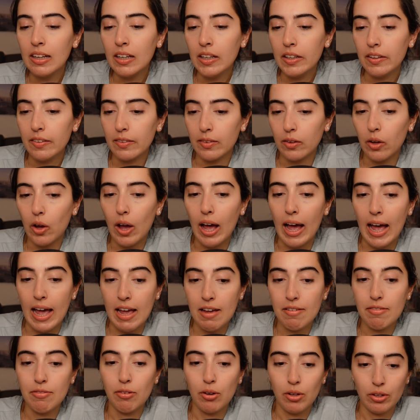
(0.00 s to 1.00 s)
So
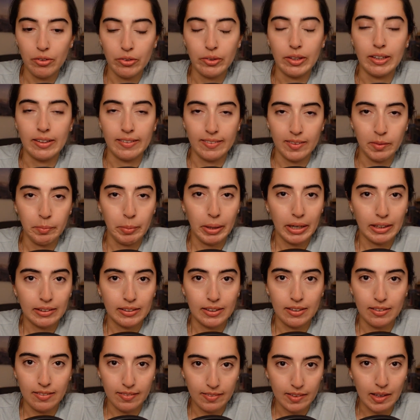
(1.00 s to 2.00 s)
I've also
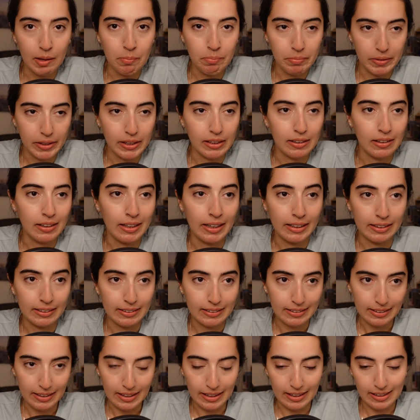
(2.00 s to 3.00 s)
expected something
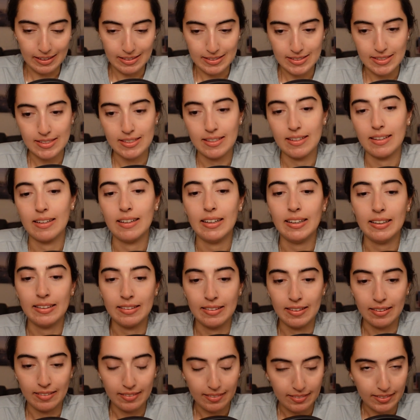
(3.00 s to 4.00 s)
like that in
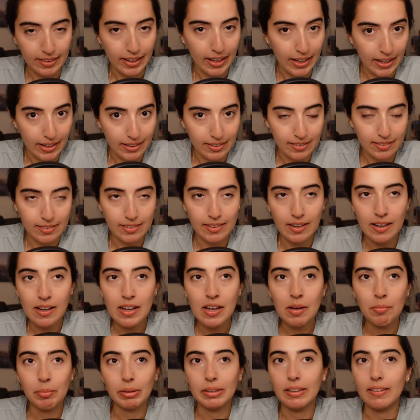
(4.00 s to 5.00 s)
this test,
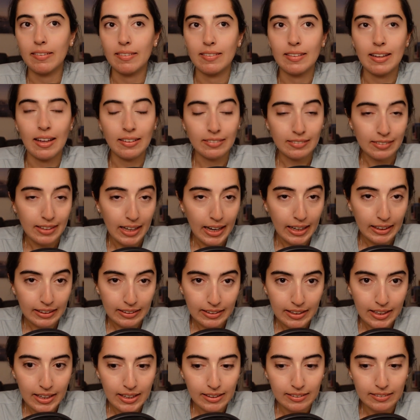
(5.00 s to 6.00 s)
but it's not like
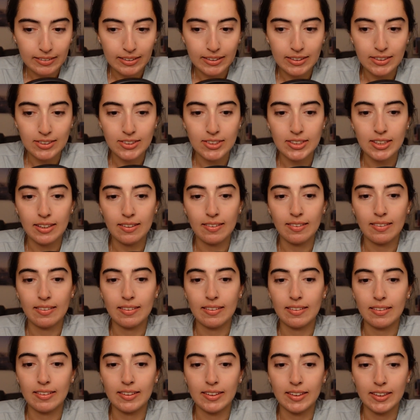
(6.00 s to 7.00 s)
that. They just
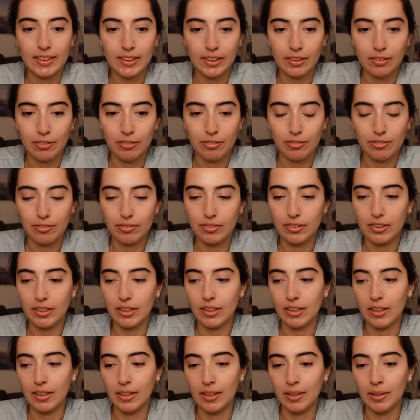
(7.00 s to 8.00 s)
give
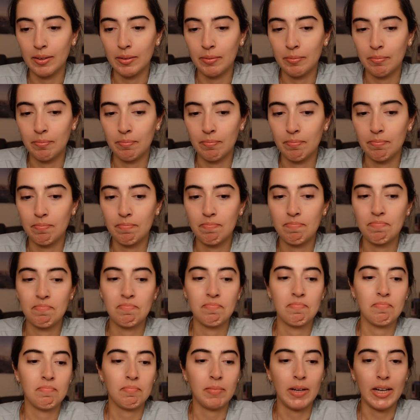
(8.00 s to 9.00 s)

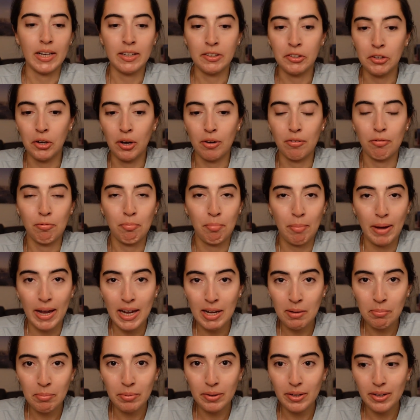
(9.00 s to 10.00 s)
plenty of
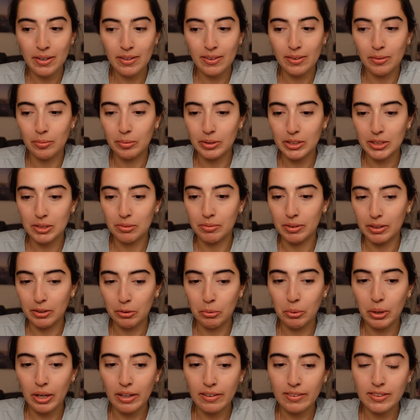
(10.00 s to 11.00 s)
papers with
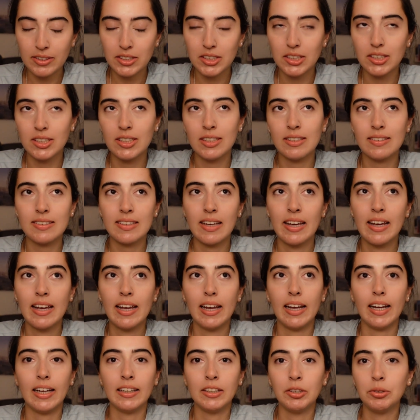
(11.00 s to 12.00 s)
questions
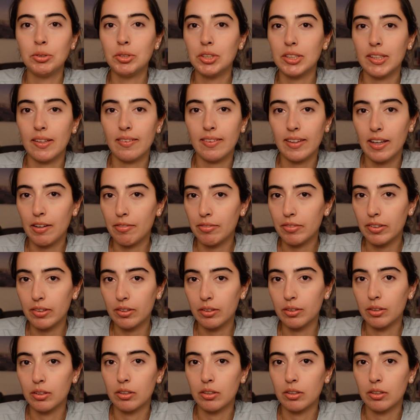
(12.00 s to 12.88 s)
and you just have to